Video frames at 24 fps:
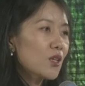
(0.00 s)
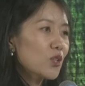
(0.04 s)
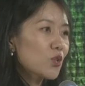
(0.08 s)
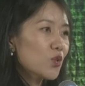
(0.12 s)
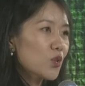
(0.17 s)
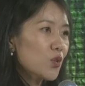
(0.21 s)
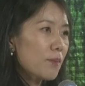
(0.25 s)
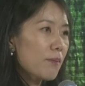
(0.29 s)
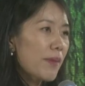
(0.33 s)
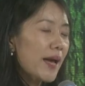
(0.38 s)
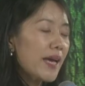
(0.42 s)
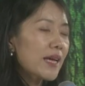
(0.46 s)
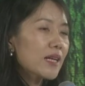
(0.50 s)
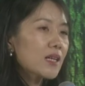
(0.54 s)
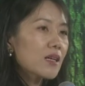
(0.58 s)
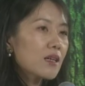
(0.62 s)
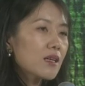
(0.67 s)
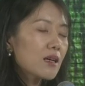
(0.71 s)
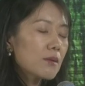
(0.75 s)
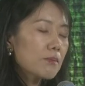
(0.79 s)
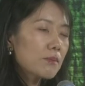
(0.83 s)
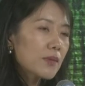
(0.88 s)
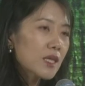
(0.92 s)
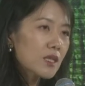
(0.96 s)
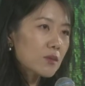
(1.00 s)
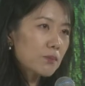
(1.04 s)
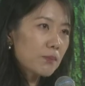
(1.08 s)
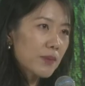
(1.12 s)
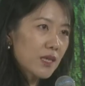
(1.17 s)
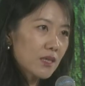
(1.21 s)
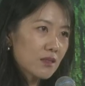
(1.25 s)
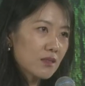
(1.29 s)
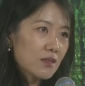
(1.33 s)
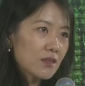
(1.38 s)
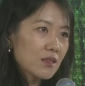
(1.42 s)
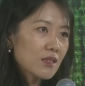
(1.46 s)
to make a
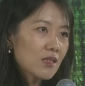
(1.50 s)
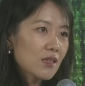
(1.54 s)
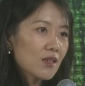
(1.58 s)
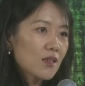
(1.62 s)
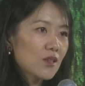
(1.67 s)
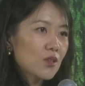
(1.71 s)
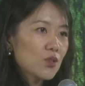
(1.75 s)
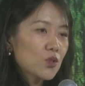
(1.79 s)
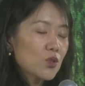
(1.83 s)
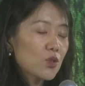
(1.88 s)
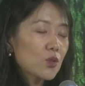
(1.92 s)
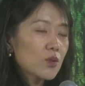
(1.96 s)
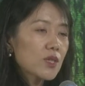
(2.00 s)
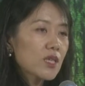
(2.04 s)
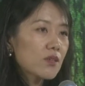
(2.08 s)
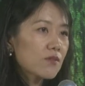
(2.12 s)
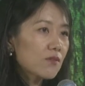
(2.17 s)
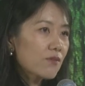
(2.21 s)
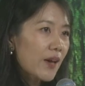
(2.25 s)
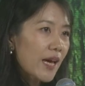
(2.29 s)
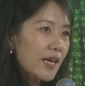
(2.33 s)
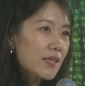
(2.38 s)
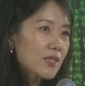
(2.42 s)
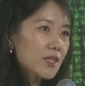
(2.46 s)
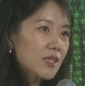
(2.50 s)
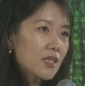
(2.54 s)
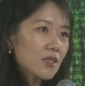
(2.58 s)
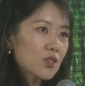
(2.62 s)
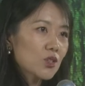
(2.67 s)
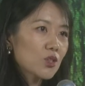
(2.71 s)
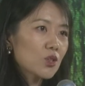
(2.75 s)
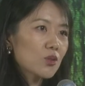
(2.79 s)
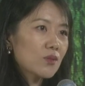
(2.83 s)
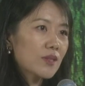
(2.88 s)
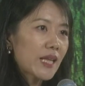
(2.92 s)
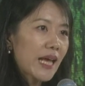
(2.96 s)
commitment to invest
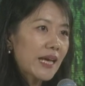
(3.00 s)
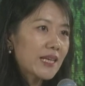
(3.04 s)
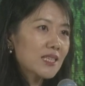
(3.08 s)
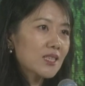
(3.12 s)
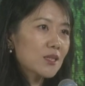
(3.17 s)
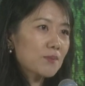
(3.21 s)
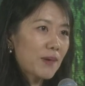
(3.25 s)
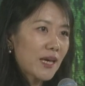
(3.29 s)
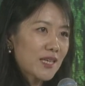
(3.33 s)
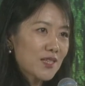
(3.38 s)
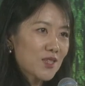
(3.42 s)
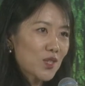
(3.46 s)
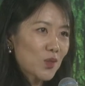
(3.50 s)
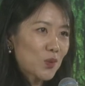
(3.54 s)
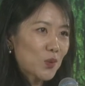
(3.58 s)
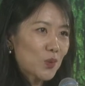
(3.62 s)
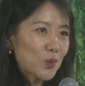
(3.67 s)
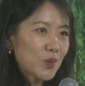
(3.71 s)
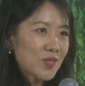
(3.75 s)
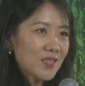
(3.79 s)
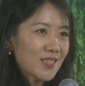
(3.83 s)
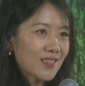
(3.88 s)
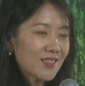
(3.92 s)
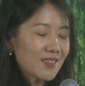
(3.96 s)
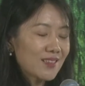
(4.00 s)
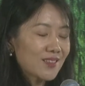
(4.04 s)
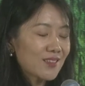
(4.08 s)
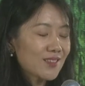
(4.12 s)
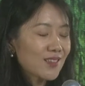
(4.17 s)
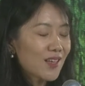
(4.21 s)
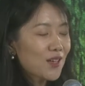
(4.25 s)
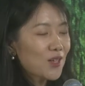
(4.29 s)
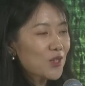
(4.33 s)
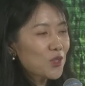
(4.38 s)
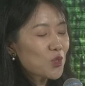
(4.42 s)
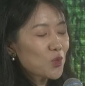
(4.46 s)
into nature-based solutions.
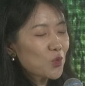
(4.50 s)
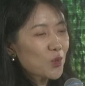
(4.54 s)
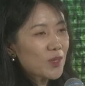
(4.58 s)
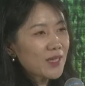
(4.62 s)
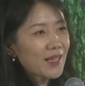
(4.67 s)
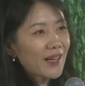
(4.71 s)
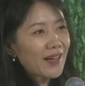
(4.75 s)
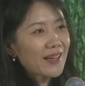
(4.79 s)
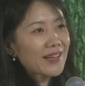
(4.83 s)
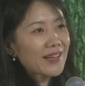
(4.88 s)
So when I